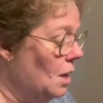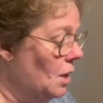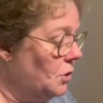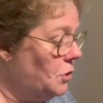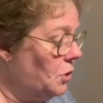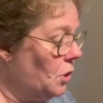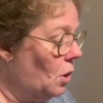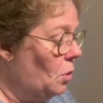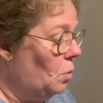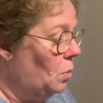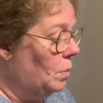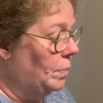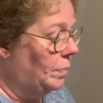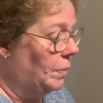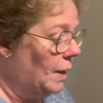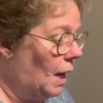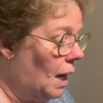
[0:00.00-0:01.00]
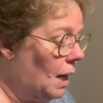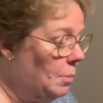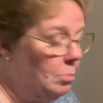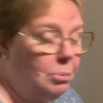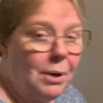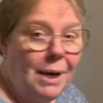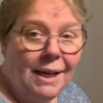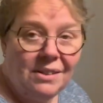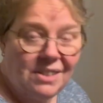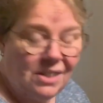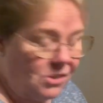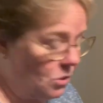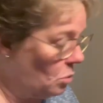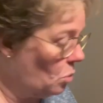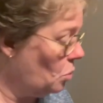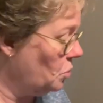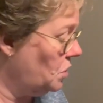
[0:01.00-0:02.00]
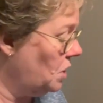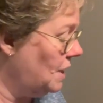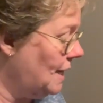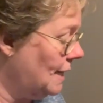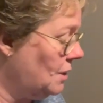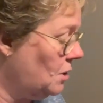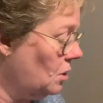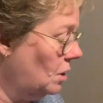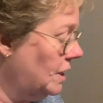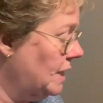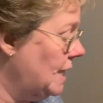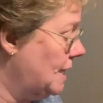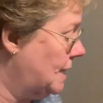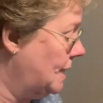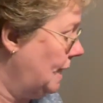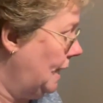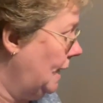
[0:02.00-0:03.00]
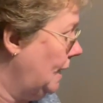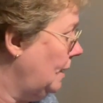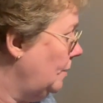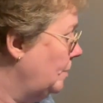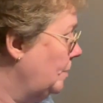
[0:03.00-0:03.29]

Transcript: So I practiced continental knitting.